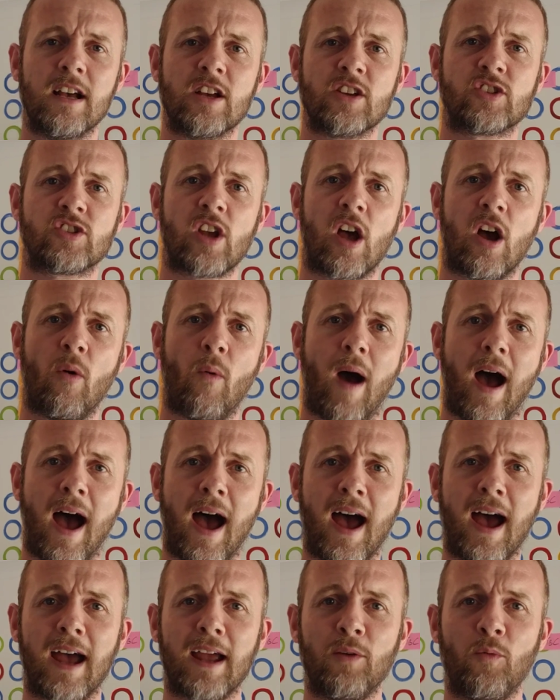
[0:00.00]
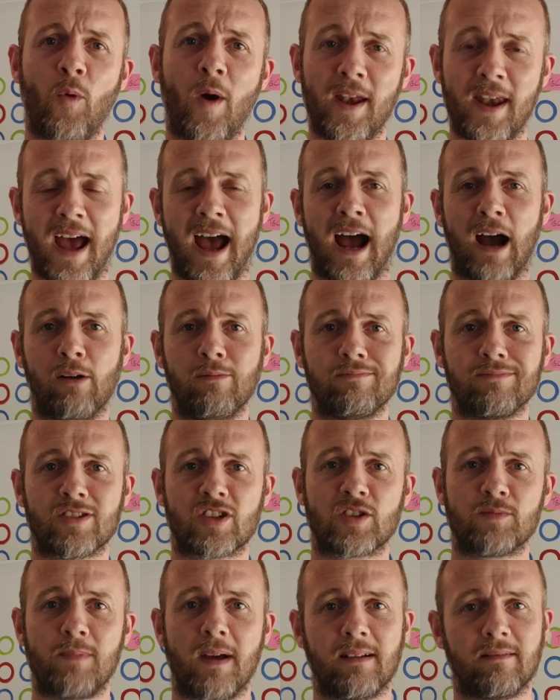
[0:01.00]
So I went out and
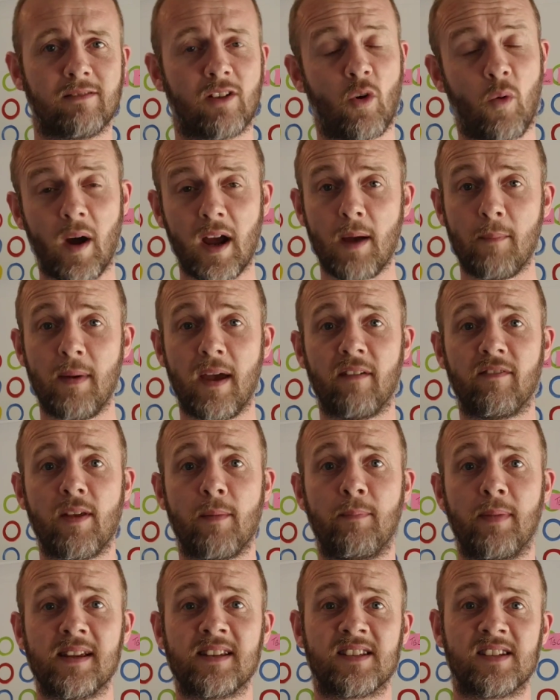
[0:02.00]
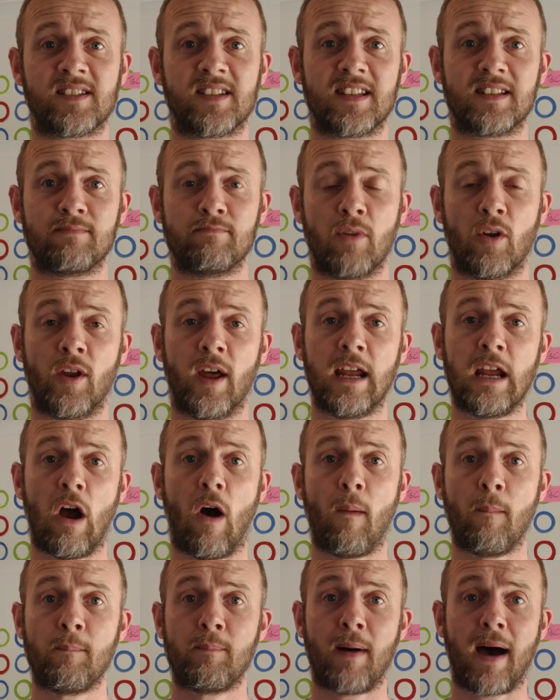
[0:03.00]
spent quite a bit of the business's money
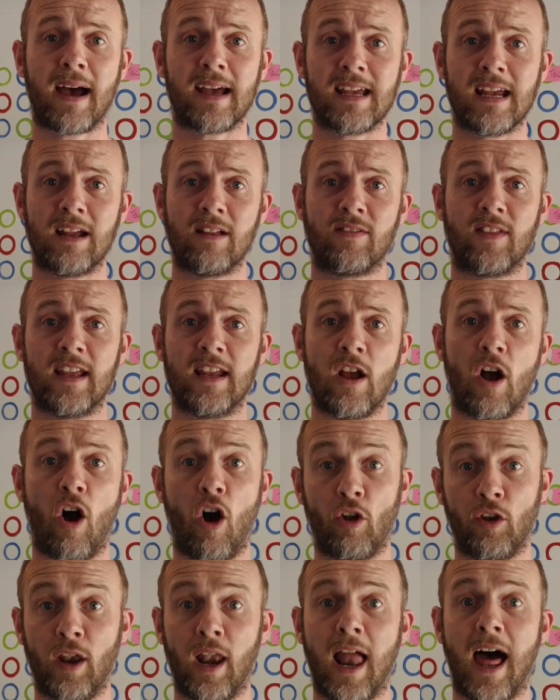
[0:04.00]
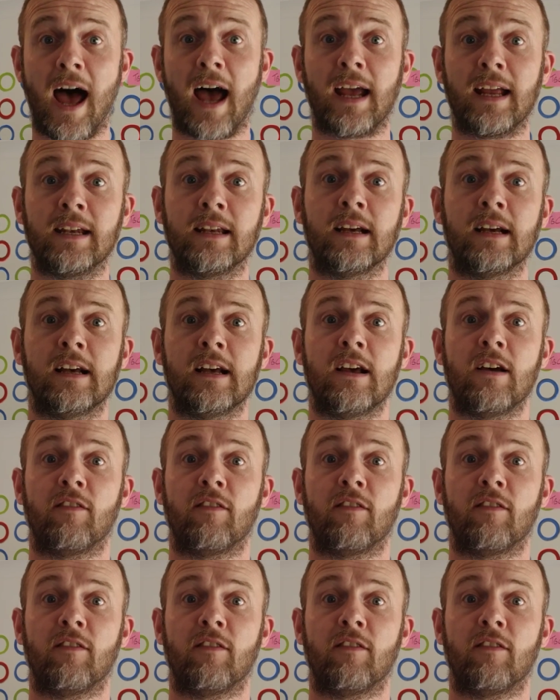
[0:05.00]
on buying the online